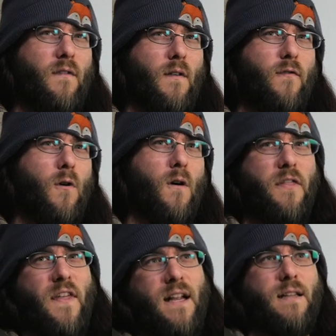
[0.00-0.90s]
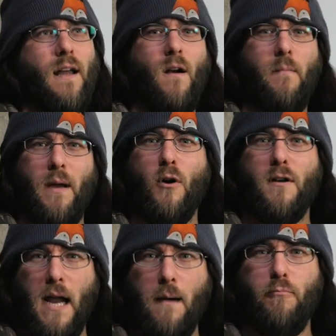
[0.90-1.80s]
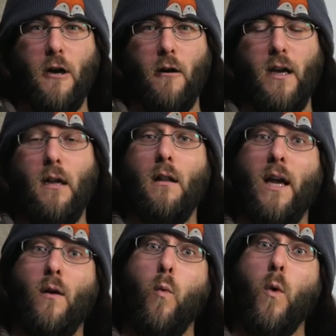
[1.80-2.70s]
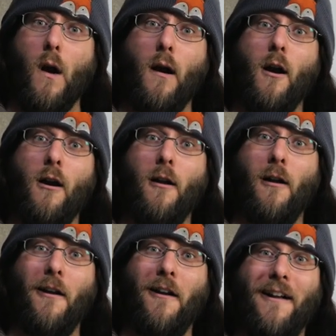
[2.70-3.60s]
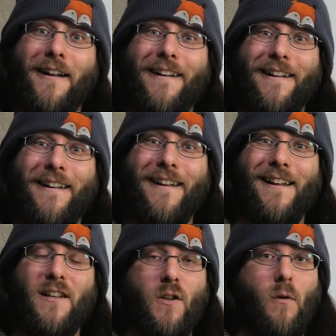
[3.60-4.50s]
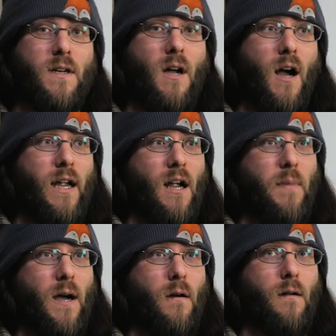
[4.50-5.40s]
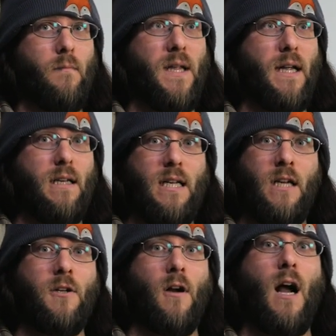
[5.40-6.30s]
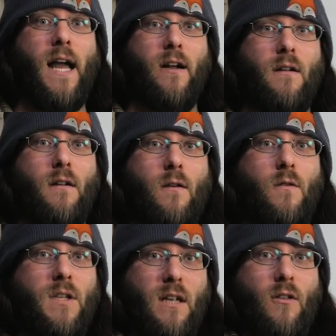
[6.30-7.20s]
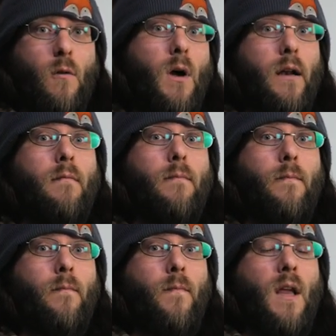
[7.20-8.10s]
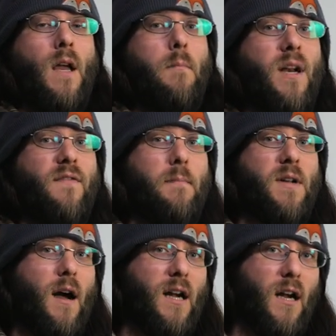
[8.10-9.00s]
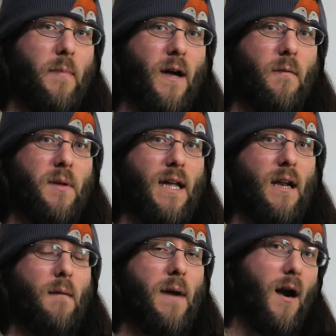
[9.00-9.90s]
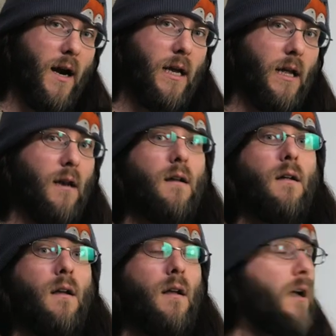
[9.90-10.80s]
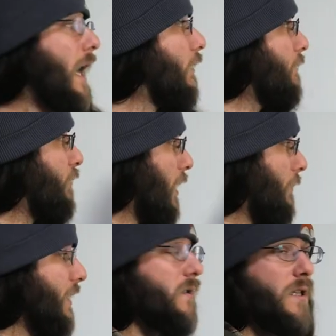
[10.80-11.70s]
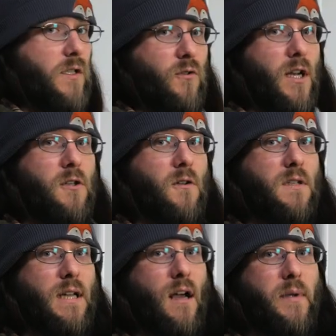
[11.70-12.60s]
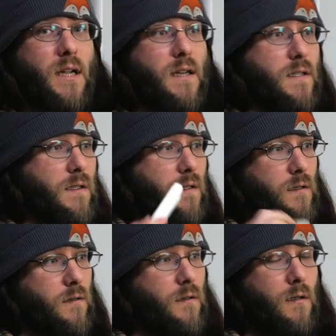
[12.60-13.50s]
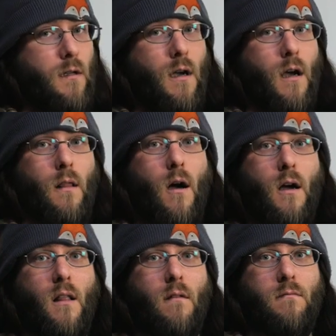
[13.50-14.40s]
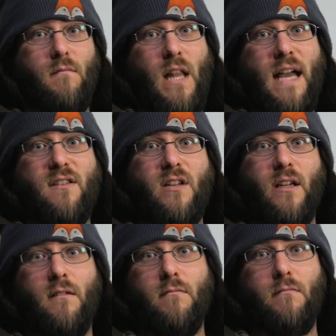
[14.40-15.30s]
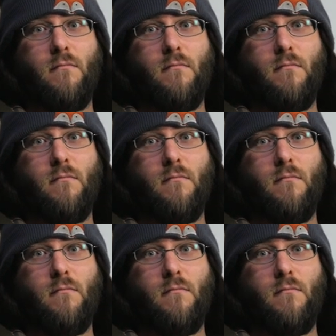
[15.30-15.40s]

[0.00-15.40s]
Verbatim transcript: for things that are a bit more temporary, like work. So when talking about being a teacher, I could use either one. But if I'm talking about being an American, I would probably use this traditional style because it's a long lasting